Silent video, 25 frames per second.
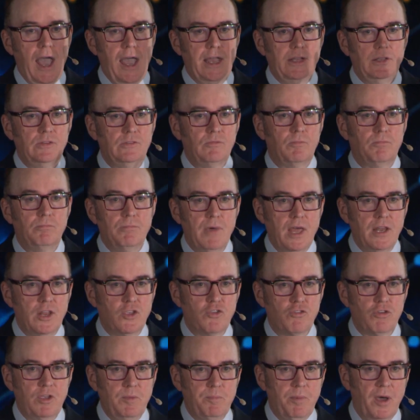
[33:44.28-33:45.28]
and
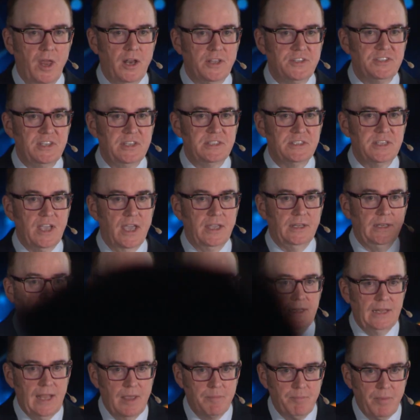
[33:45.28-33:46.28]
monetary policy
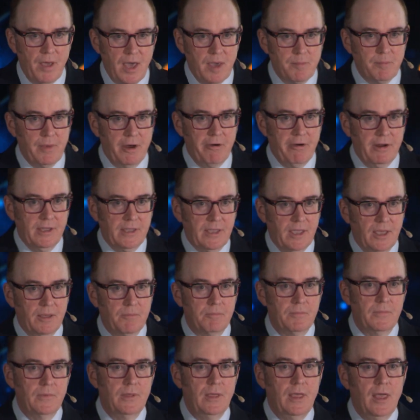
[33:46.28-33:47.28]
tightening led by America.
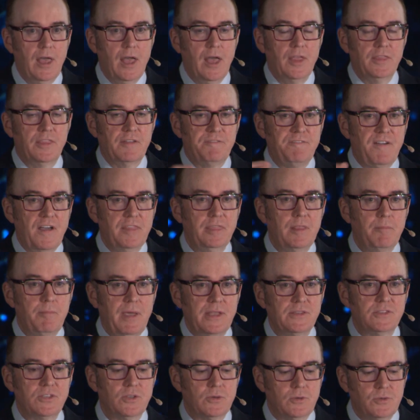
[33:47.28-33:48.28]
The
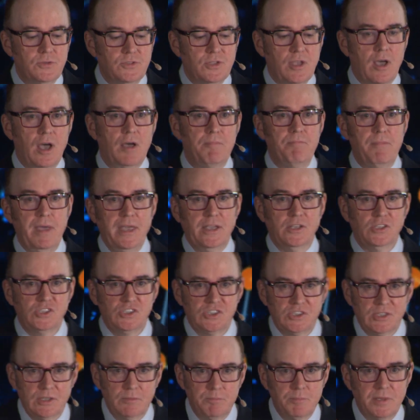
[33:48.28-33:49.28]
fundamentals are
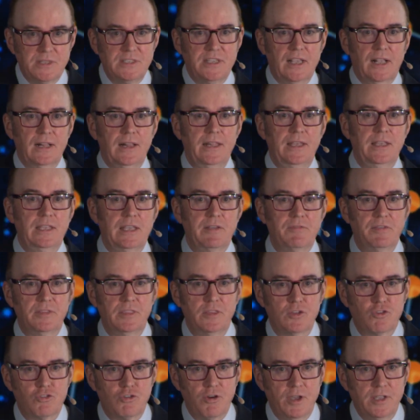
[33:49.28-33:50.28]
mixed, particularly
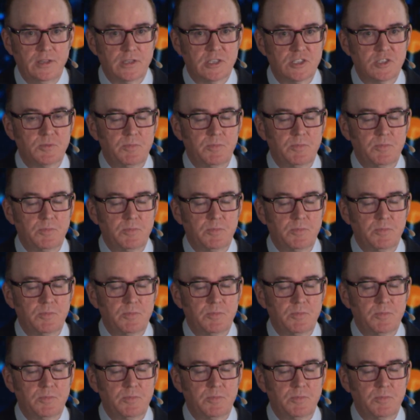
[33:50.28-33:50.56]
given the trade